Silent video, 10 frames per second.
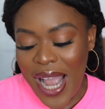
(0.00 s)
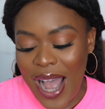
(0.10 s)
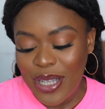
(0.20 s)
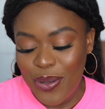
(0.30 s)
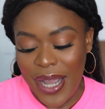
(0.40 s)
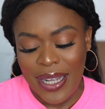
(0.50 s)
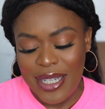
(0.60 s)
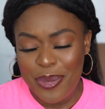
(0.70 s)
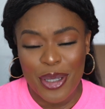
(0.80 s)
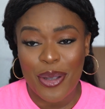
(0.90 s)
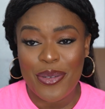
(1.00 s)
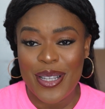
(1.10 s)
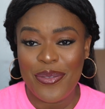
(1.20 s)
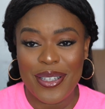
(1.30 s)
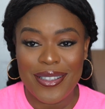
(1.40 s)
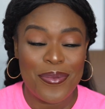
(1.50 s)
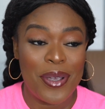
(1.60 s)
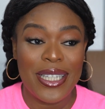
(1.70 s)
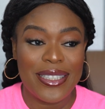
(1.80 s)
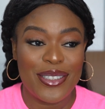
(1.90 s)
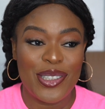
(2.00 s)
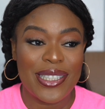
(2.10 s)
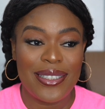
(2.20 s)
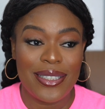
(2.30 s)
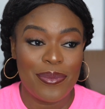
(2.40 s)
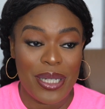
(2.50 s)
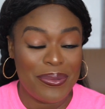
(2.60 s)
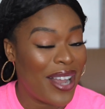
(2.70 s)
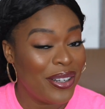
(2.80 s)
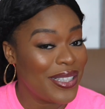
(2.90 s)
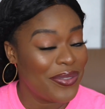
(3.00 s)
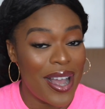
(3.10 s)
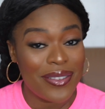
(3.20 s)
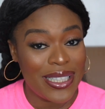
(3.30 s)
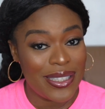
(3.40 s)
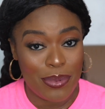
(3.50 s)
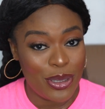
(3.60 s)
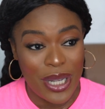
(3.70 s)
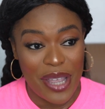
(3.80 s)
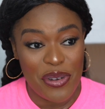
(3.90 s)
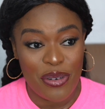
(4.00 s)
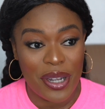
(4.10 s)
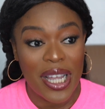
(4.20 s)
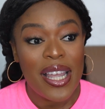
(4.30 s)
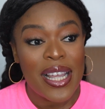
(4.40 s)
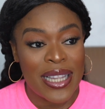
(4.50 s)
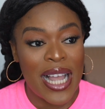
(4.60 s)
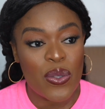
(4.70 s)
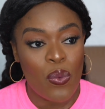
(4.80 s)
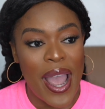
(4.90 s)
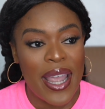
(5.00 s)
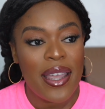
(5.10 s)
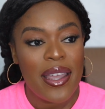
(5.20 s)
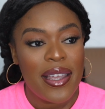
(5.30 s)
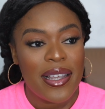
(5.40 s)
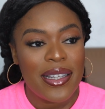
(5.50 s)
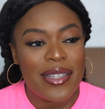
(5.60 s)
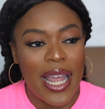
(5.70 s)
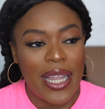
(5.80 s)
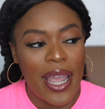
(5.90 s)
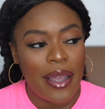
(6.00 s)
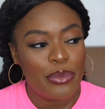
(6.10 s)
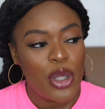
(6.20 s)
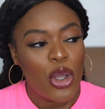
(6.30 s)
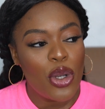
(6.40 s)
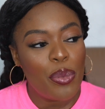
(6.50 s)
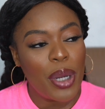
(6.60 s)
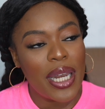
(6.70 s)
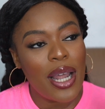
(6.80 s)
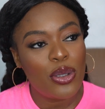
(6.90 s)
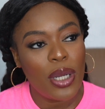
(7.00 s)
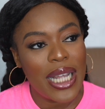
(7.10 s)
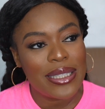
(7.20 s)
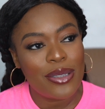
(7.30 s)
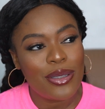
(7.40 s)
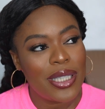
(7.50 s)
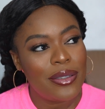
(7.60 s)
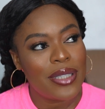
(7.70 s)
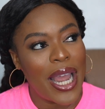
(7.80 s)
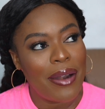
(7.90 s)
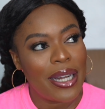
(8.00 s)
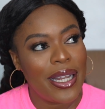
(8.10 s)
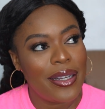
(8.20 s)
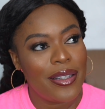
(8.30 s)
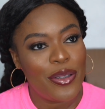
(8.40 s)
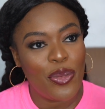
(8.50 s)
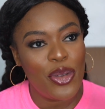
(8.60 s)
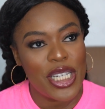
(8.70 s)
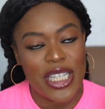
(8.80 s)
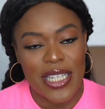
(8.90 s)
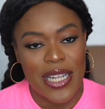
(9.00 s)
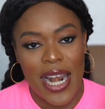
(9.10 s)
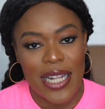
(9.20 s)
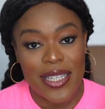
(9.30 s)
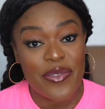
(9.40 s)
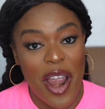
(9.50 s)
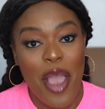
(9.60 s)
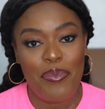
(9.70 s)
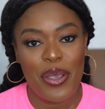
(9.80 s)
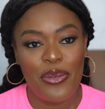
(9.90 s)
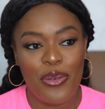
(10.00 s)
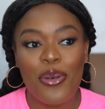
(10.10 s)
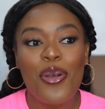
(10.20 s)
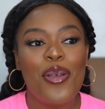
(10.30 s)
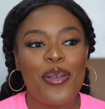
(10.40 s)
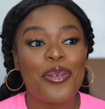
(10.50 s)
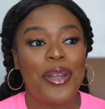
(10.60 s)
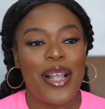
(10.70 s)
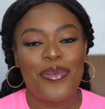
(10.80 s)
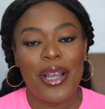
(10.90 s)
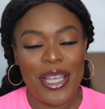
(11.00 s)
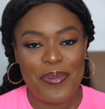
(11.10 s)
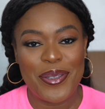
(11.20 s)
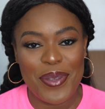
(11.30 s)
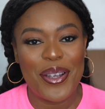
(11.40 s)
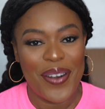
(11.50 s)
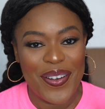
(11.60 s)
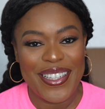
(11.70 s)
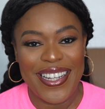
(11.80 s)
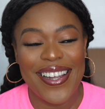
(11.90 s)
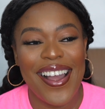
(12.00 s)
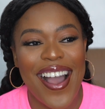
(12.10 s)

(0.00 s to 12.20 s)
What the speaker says: How do I get the spirit of saving? To be honest, it's just discipline. I don't even have that discipline, don't get me wrong. That's why it's like, you know, bringing out dollars now to change to naira and then it finishes like that. It's very painful. So that's what keeps me grounded.